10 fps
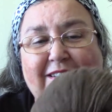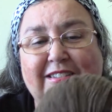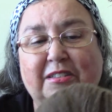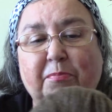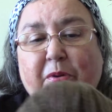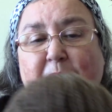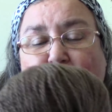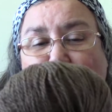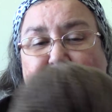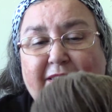Sport
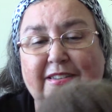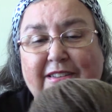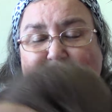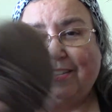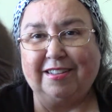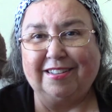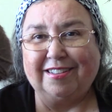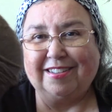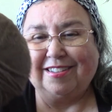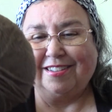weight.
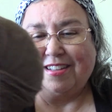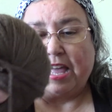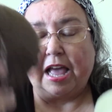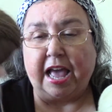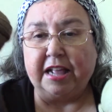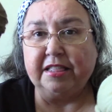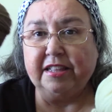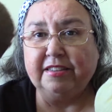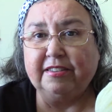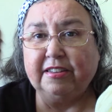And
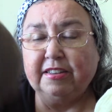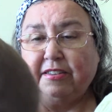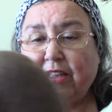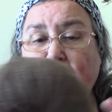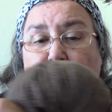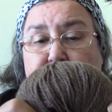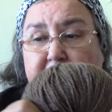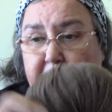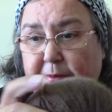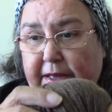this is
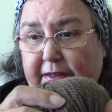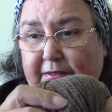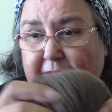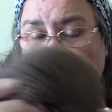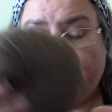Knit Picks.